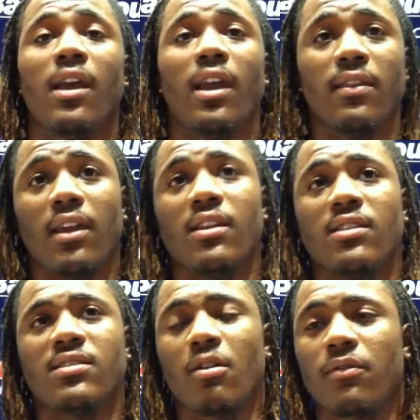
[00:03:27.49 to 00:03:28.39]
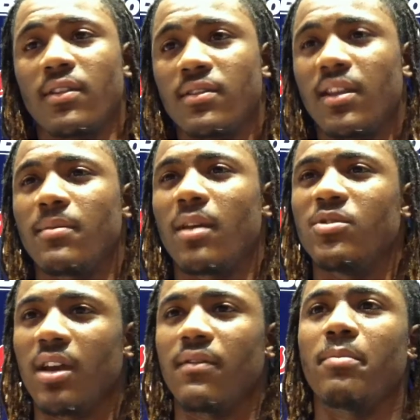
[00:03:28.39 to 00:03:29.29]
And then it's helpful at the same time.
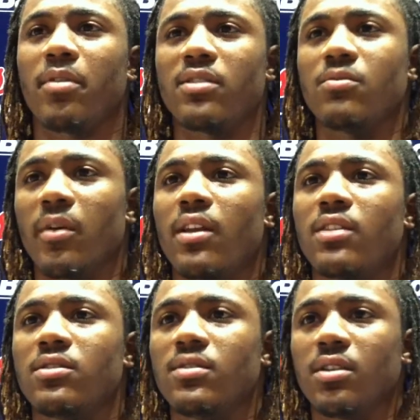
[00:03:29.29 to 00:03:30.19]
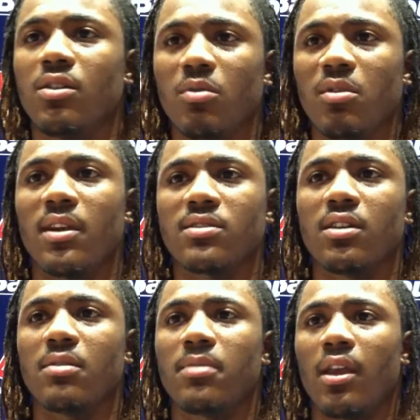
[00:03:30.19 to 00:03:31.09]
You have that person right next to you tell you when you mess
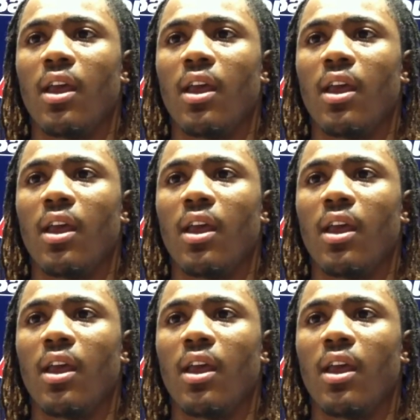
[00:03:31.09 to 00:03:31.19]
up.